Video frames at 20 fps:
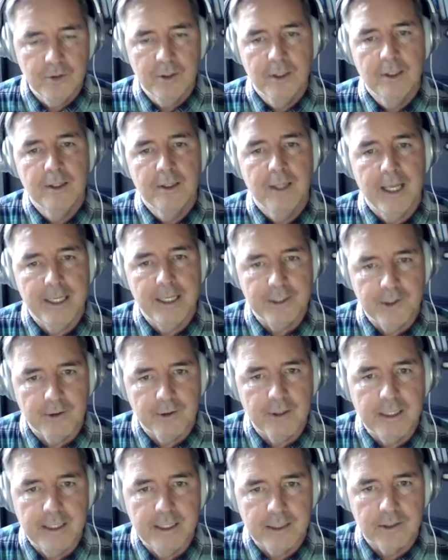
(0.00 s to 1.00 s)
and your
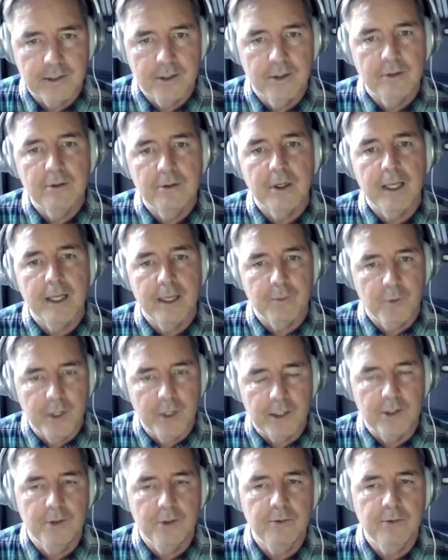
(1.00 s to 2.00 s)
ego and what you
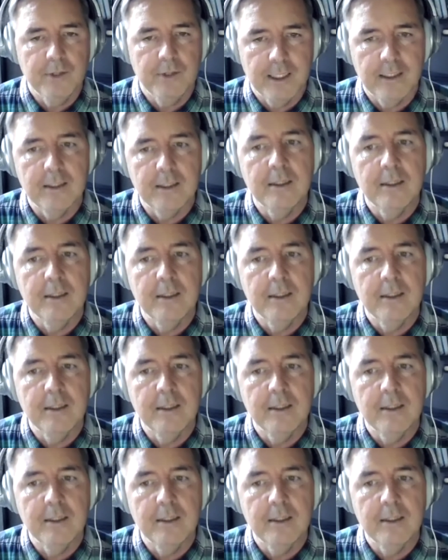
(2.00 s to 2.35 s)
need.